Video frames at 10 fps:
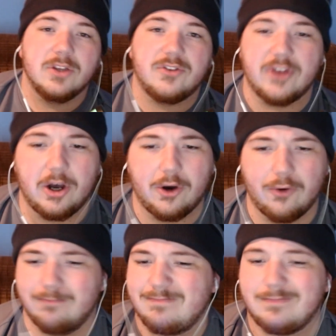
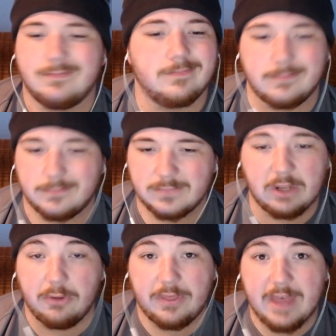So
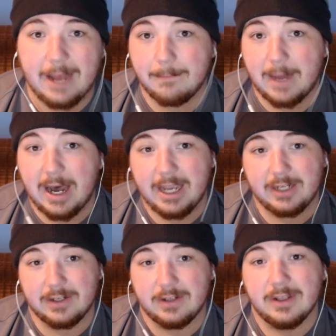with that in
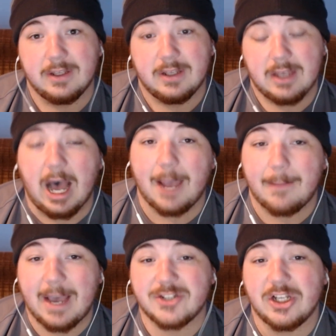mind, I'm
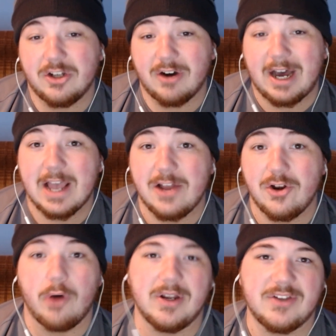actually glad that
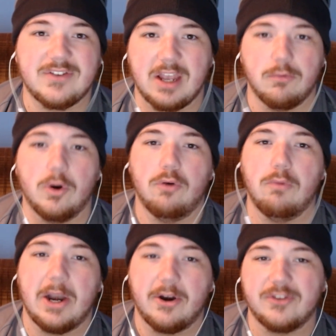no one is saying, well,
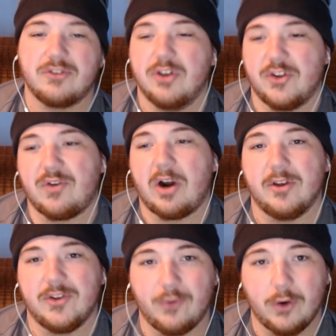where is Chris
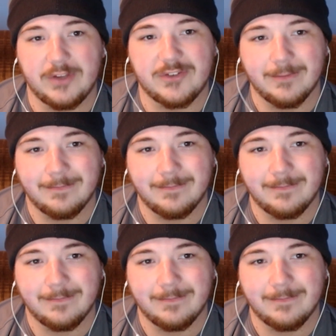Farley's voice?